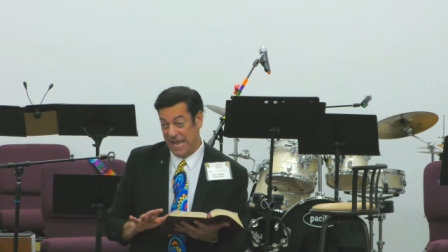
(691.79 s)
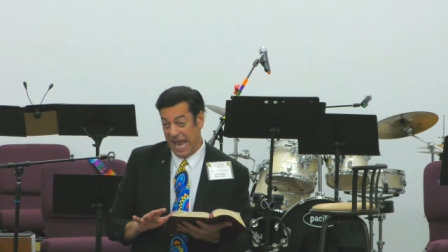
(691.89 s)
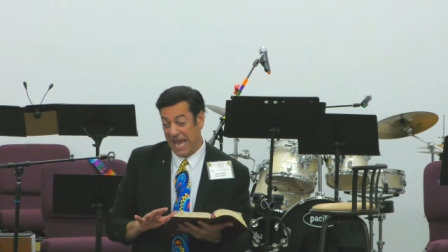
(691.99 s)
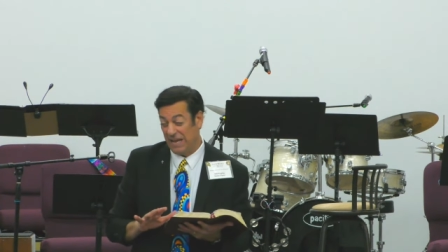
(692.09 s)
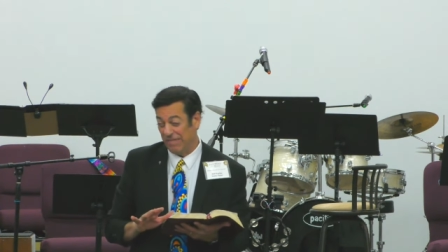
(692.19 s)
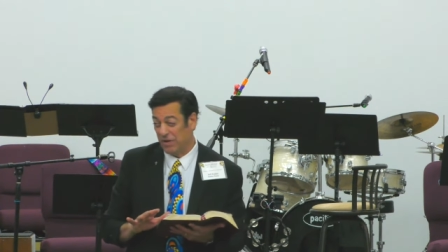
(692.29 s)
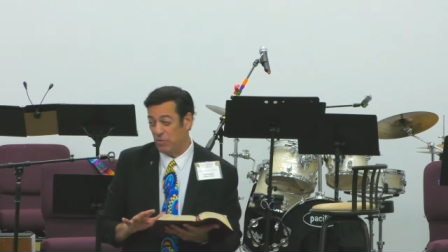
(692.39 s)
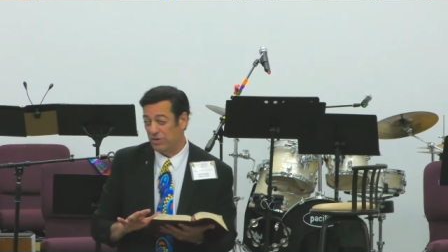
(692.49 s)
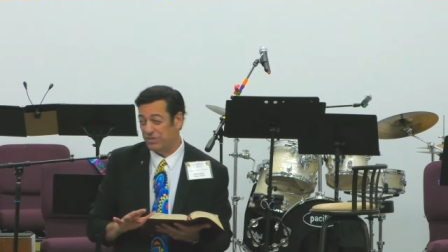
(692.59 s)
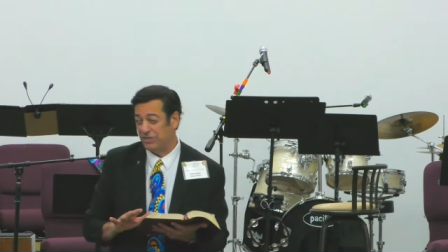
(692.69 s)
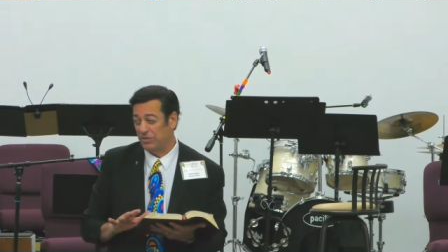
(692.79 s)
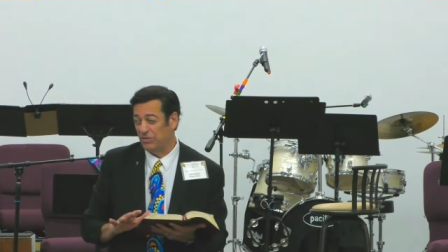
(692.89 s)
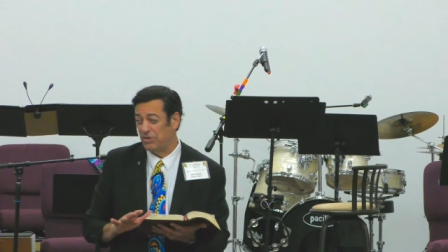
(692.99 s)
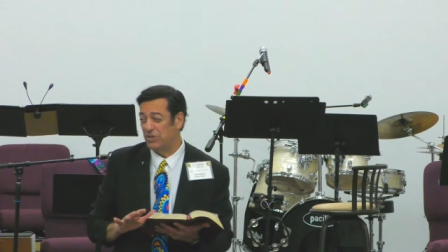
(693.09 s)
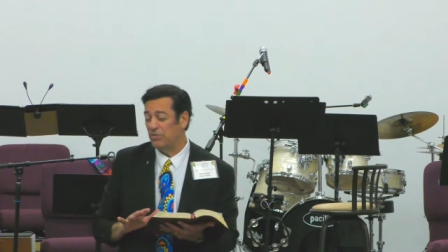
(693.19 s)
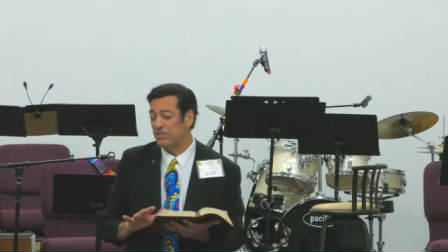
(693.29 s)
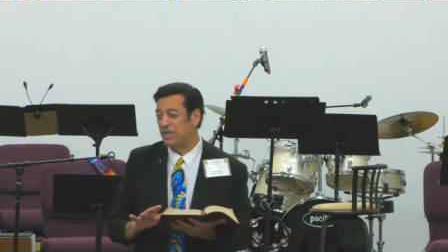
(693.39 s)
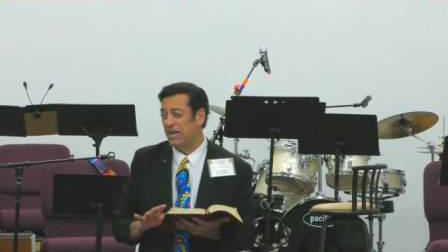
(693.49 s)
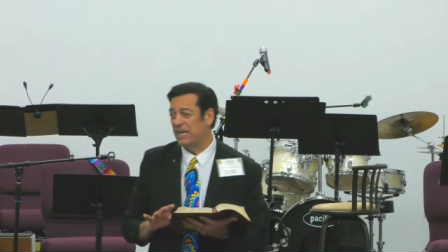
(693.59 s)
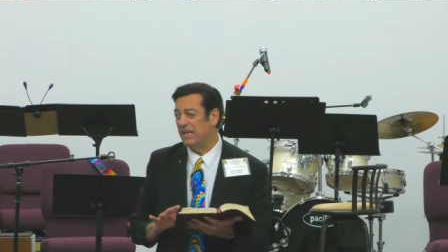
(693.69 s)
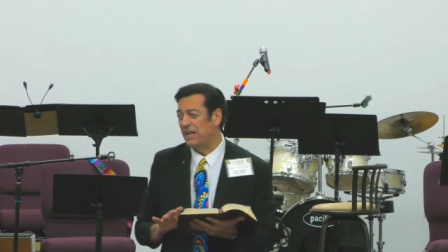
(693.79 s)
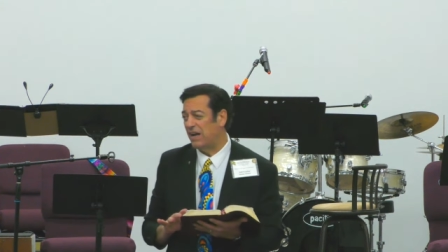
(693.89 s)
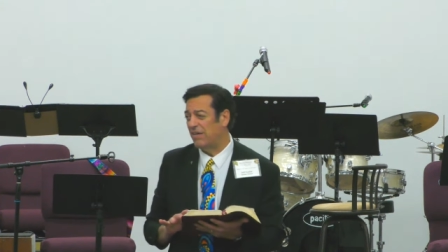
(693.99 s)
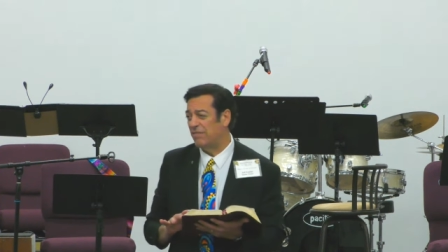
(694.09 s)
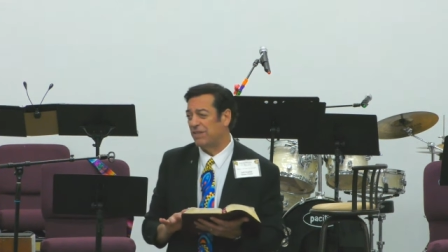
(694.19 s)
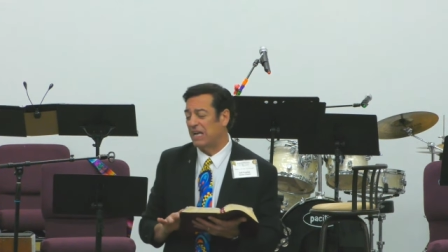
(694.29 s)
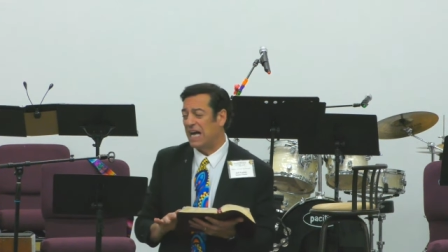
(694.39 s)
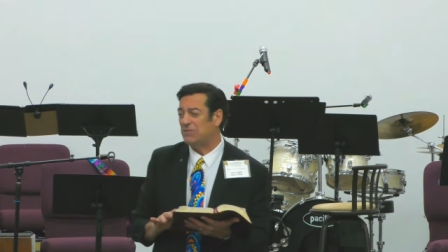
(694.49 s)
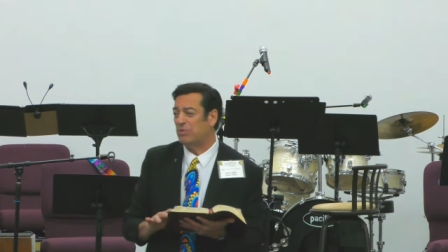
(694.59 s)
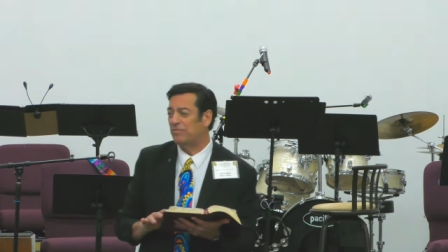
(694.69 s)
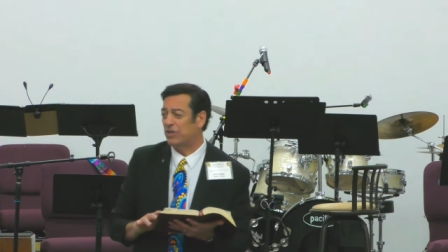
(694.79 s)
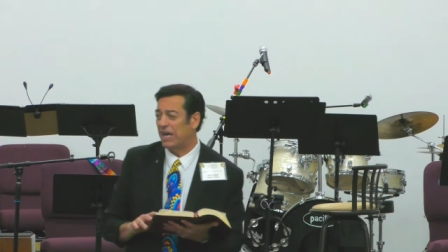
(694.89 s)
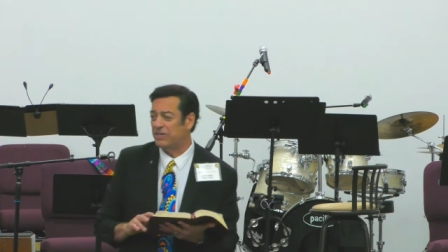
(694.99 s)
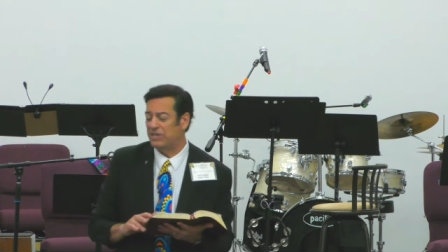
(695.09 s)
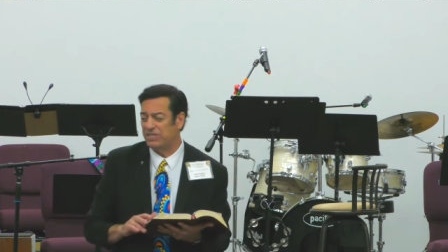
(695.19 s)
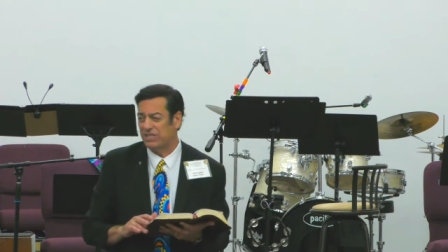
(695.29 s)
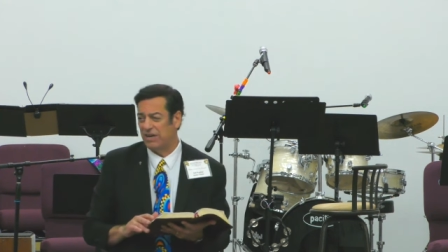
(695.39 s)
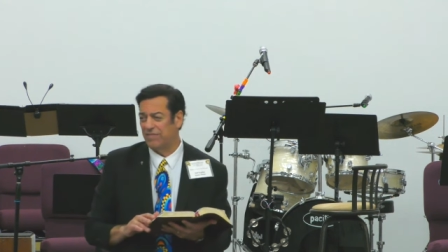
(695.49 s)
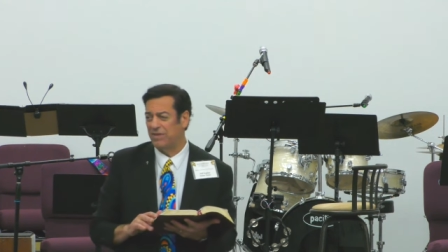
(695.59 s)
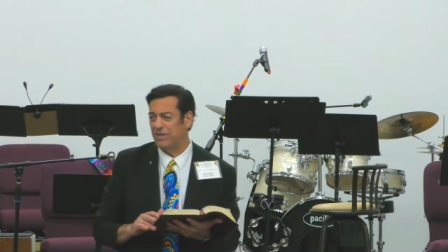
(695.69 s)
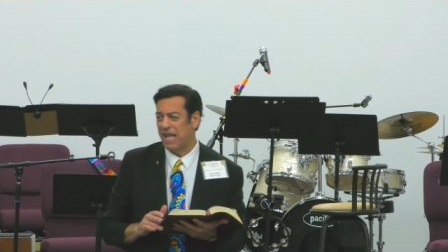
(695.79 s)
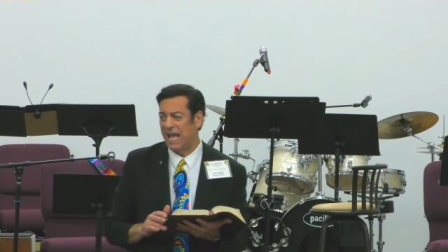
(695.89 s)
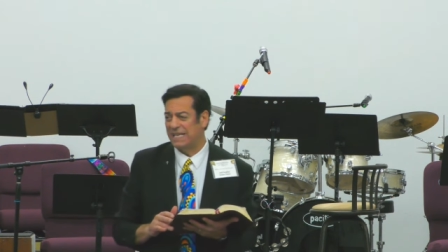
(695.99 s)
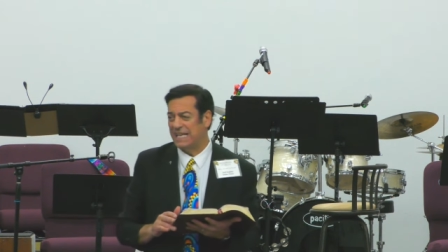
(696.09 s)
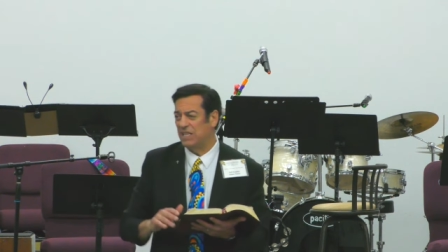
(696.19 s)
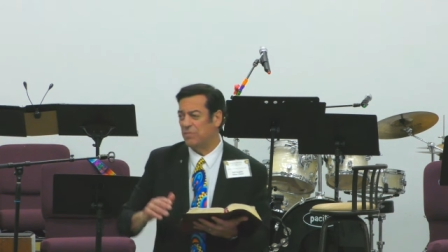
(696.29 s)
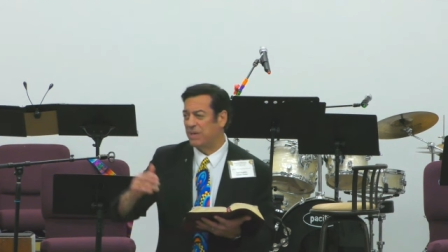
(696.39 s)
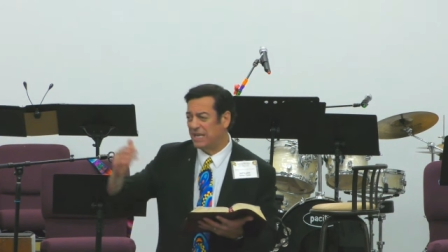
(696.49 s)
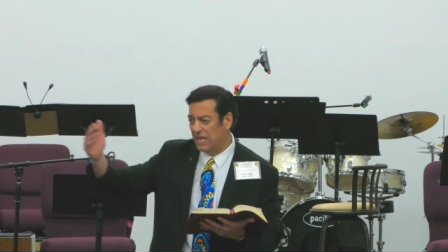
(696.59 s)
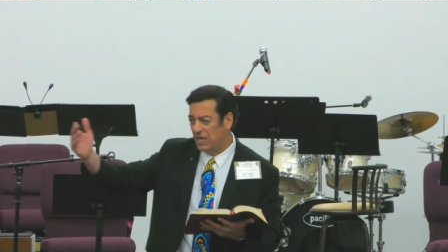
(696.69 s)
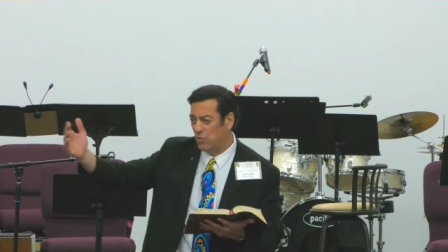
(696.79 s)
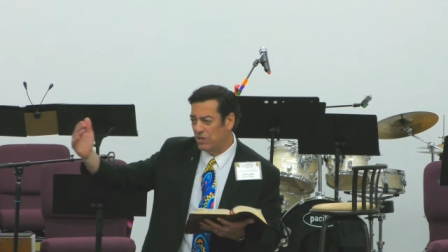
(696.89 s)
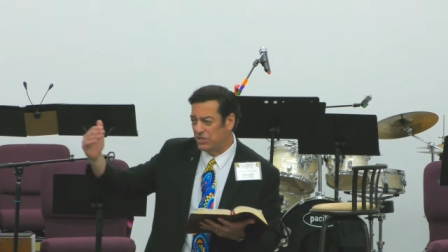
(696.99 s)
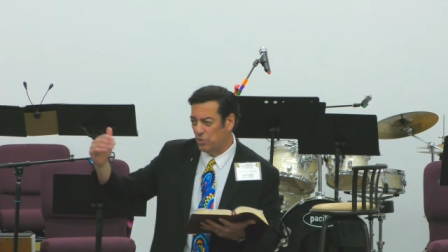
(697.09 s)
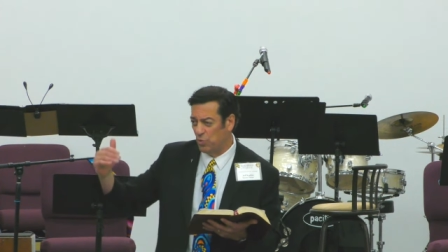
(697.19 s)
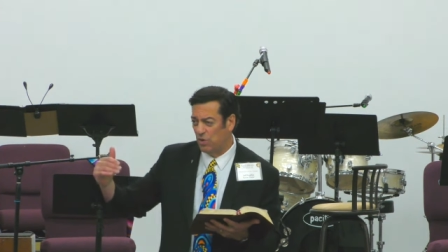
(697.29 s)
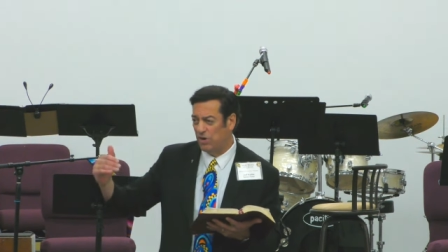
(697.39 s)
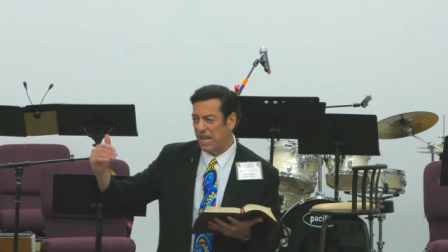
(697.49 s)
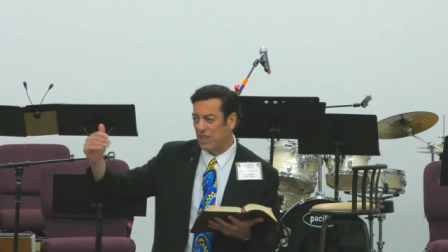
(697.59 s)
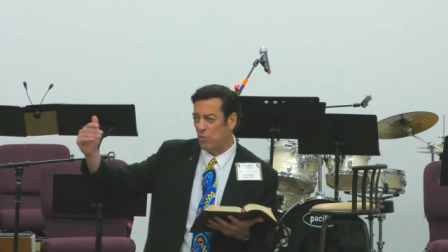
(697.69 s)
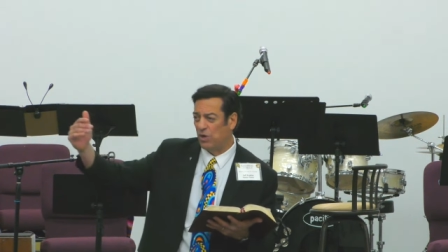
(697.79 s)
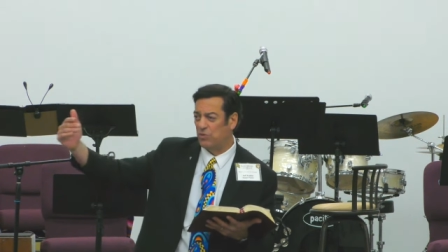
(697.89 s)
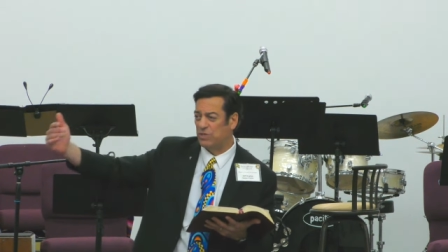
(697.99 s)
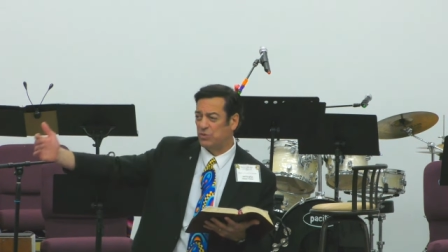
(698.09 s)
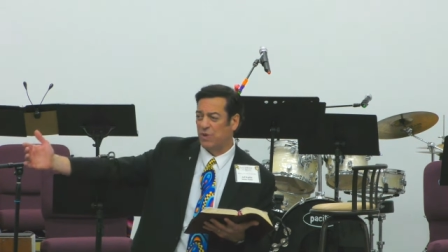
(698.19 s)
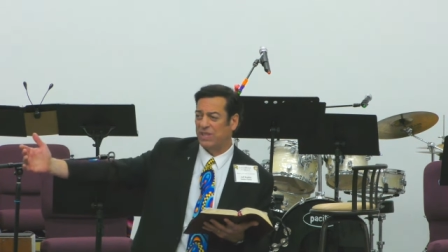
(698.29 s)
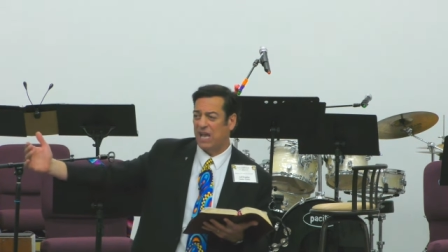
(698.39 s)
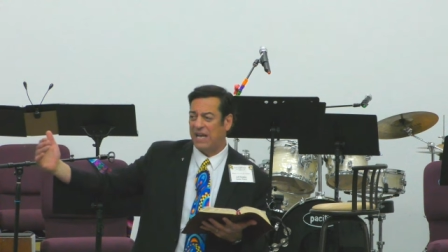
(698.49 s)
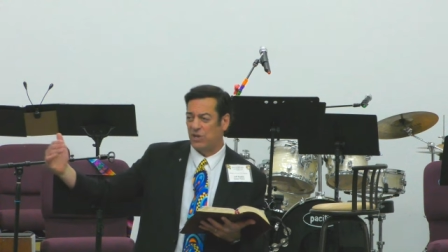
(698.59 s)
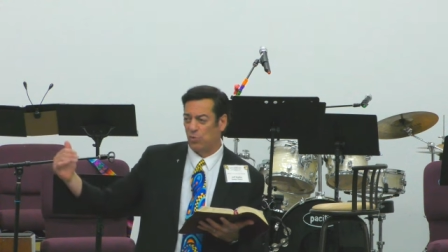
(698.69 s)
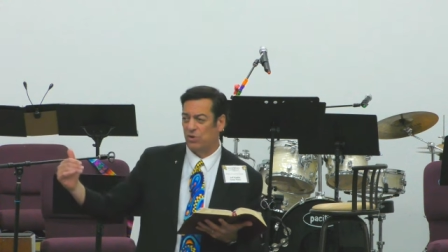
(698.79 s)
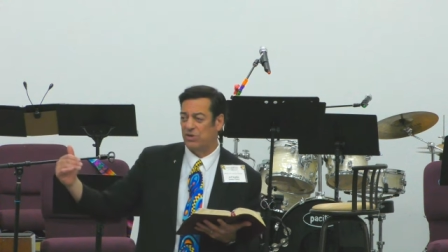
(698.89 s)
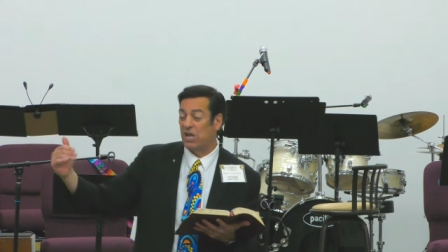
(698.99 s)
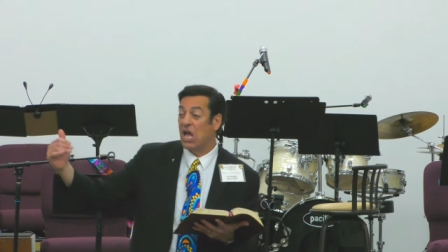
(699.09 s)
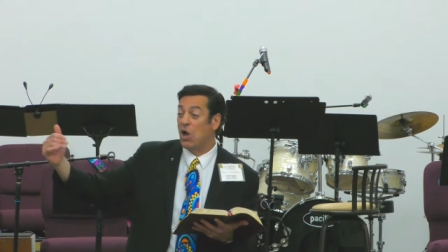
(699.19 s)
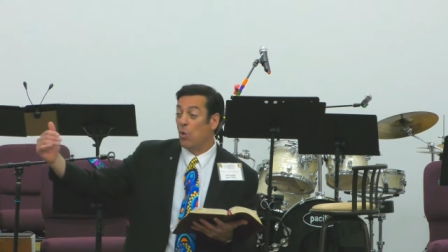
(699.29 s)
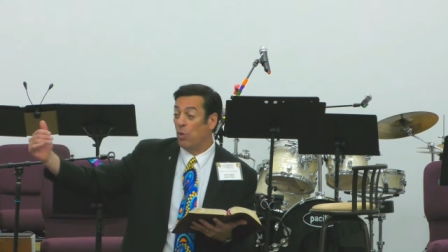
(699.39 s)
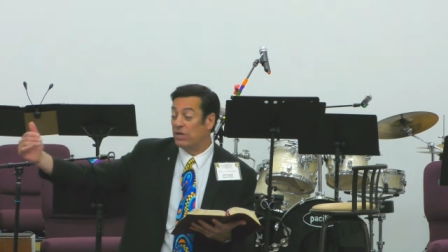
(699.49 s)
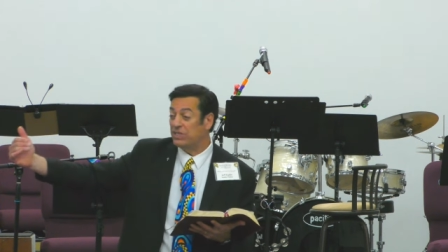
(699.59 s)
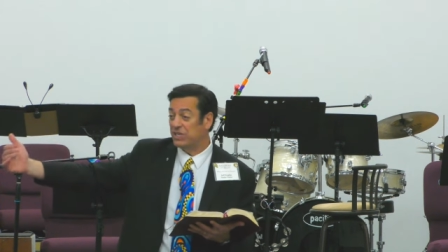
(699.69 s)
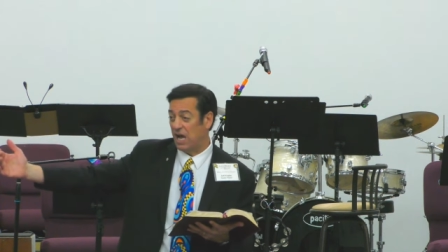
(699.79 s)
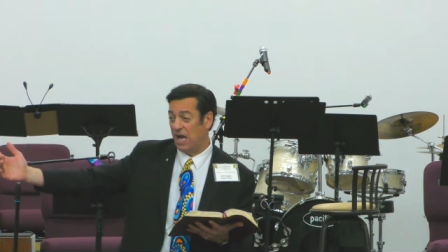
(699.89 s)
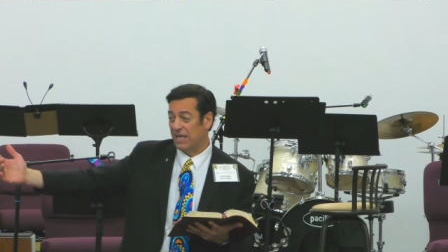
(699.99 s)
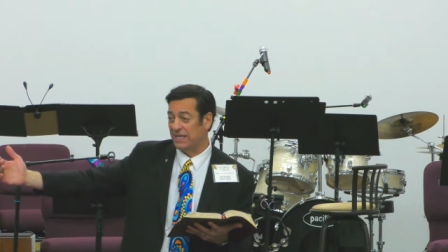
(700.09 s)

And if you were to do a study of the Gospel of John, you discover that in the beginning was the Word, and the Word was with God, and the Word was God.